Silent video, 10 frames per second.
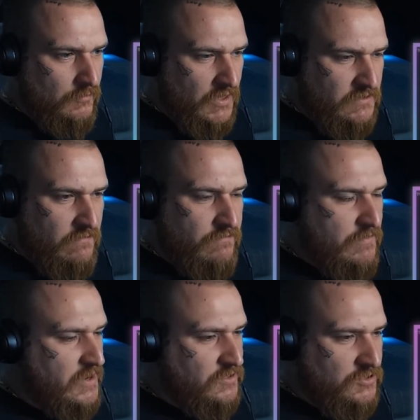It's
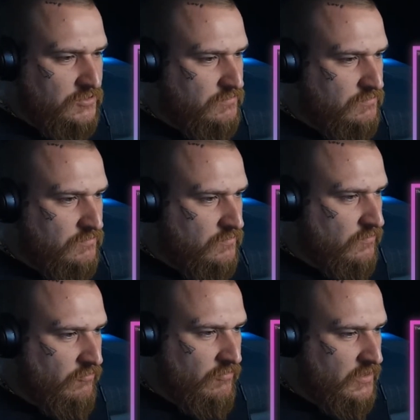
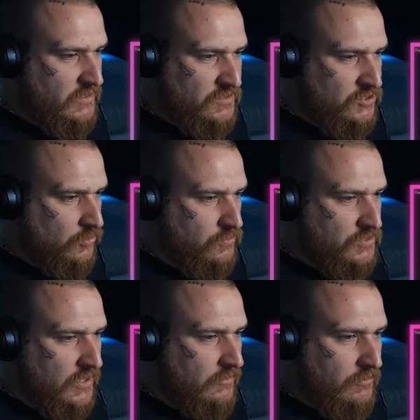so
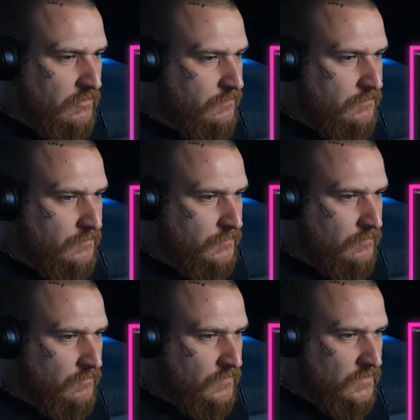scary
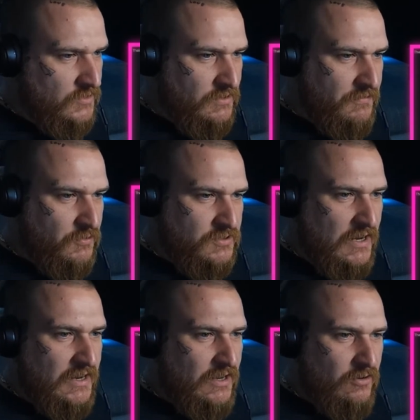because it feels
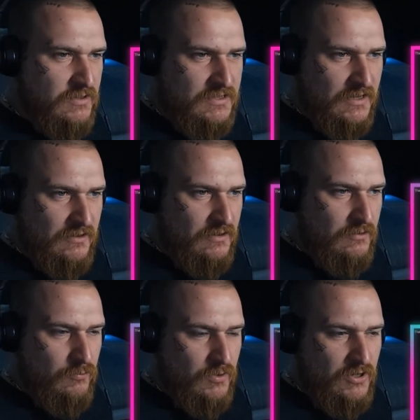like here it's like
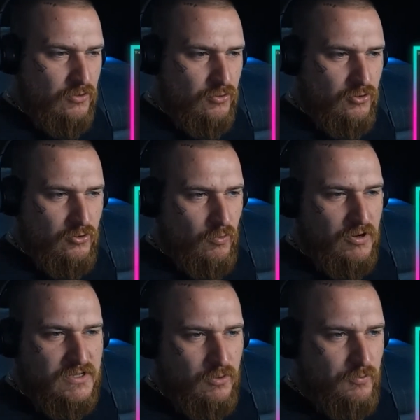when you look under the
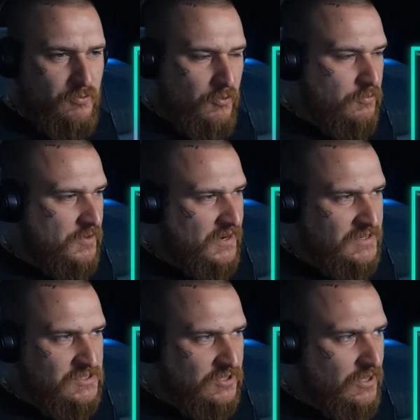water, it would probably be
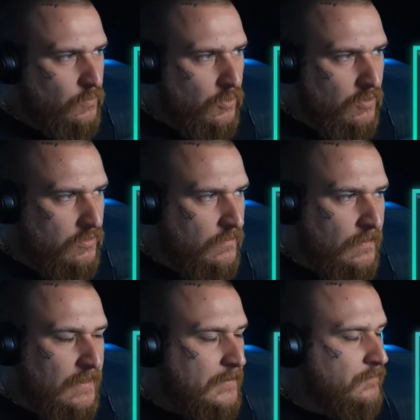nice clear water.
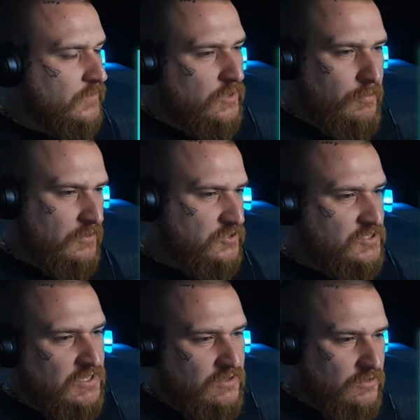You'd be able to
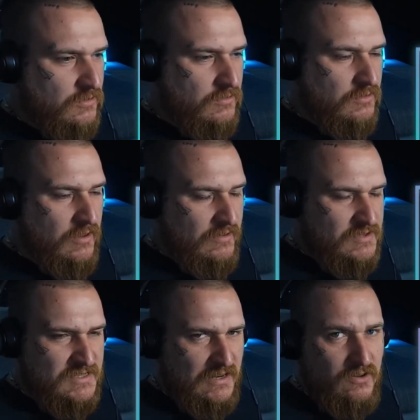see the
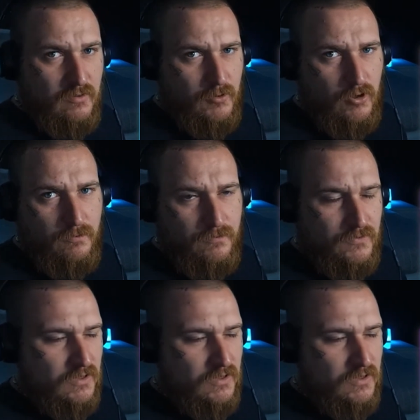sand at the bottom.